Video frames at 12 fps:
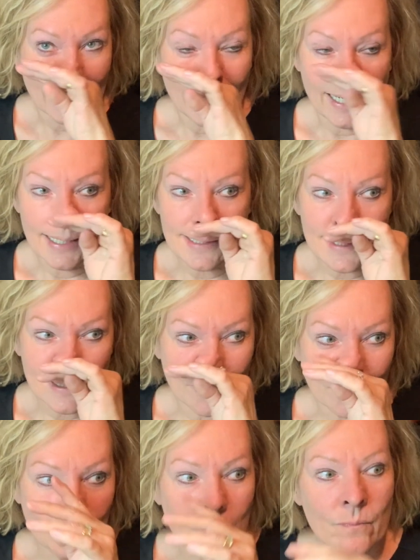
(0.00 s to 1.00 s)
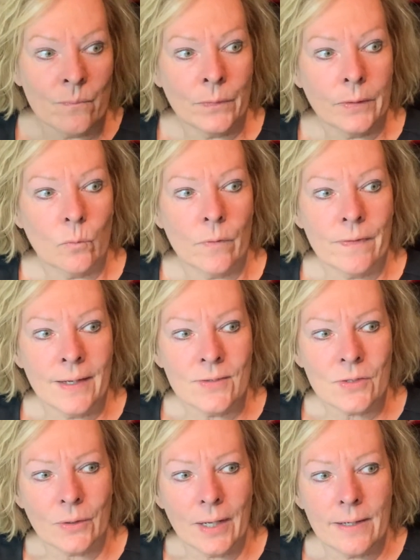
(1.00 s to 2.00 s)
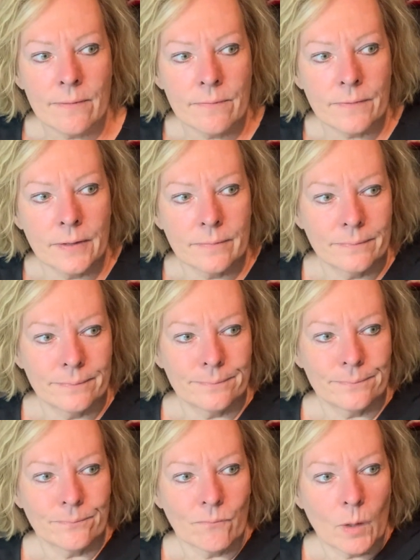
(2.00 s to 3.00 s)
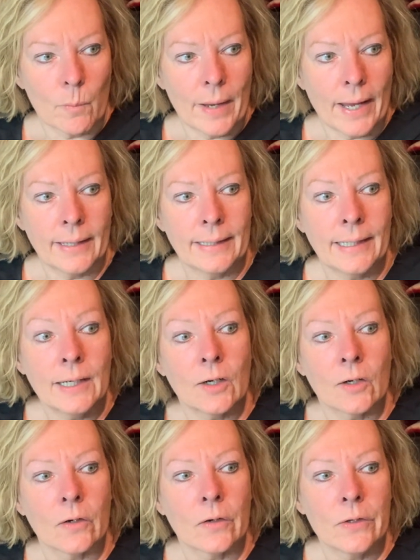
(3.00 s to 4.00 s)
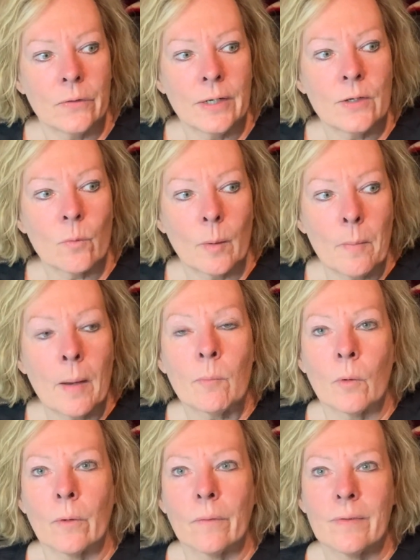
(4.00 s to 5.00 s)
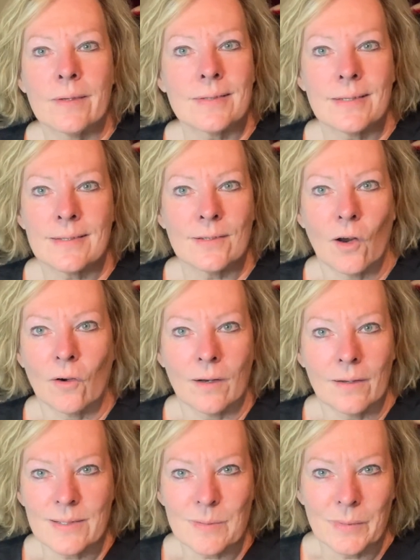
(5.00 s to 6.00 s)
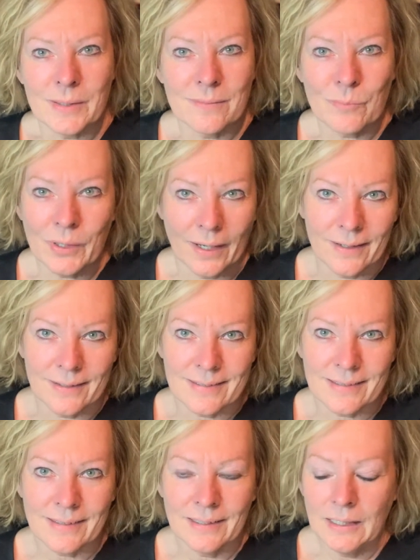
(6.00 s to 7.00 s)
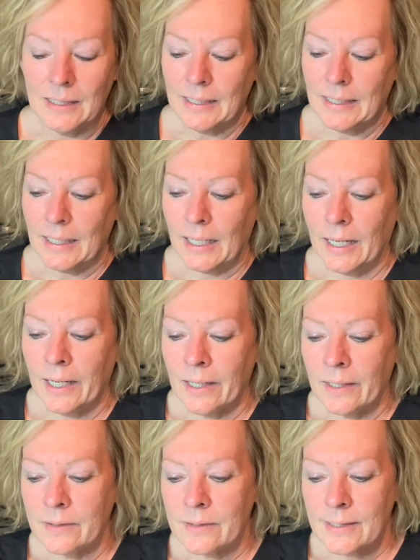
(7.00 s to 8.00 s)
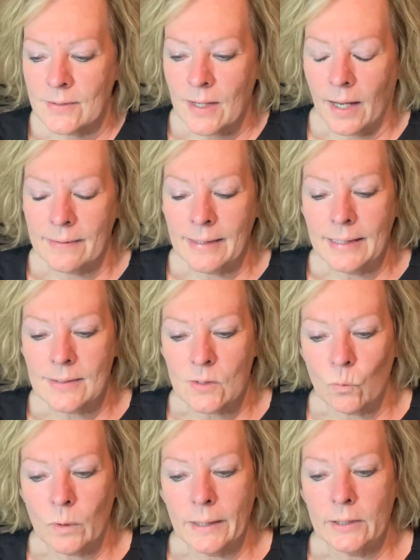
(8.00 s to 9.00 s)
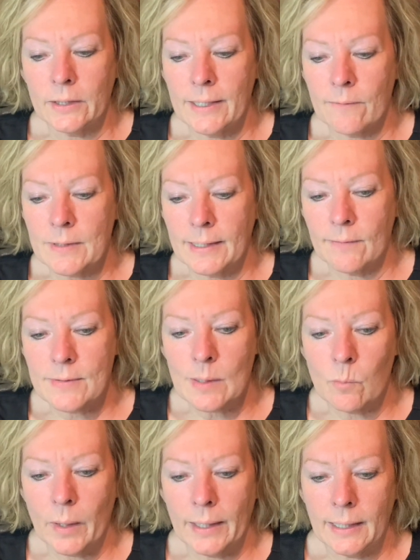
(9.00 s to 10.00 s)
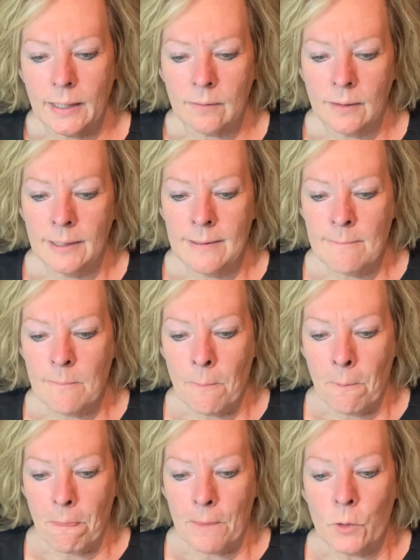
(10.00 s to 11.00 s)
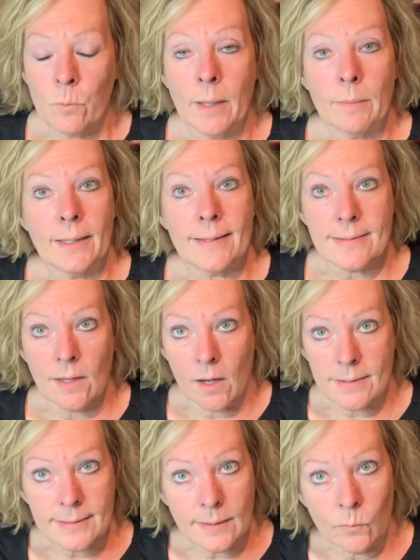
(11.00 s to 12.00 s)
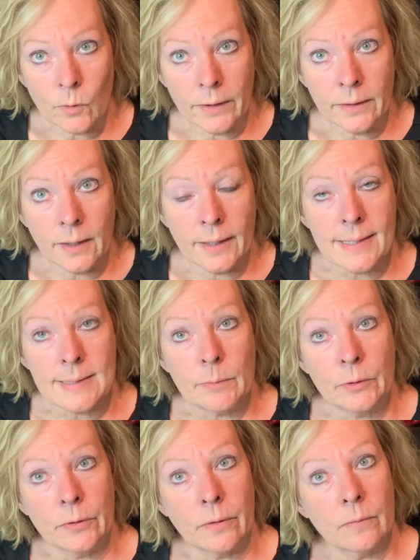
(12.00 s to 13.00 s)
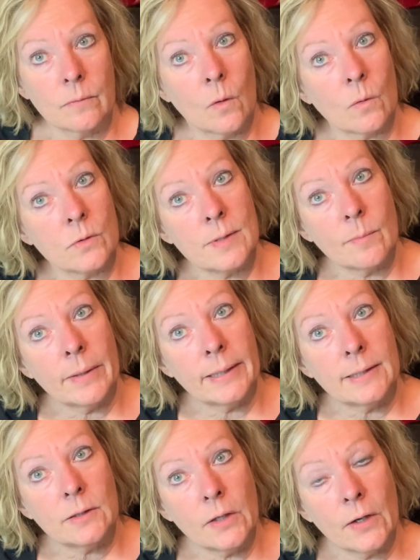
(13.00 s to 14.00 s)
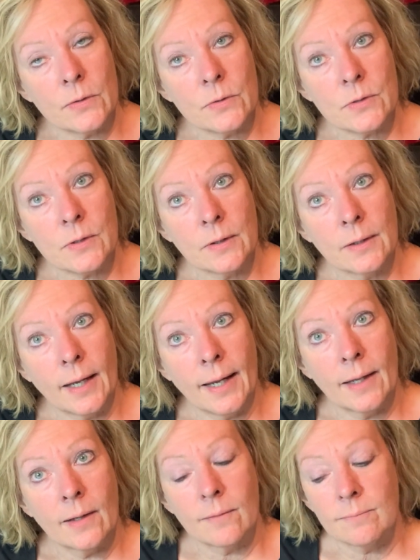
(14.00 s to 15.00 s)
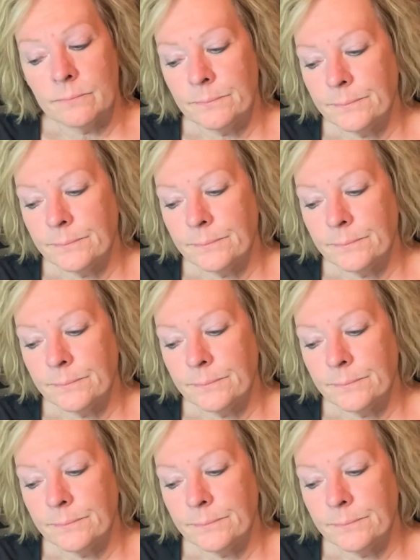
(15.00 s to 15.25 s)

And so when things are kind of bad here, you need to remember this isn't our ultimate place. And I think it's a really good gift to give somebody who maybe has lost someone, a husband or somebody close, and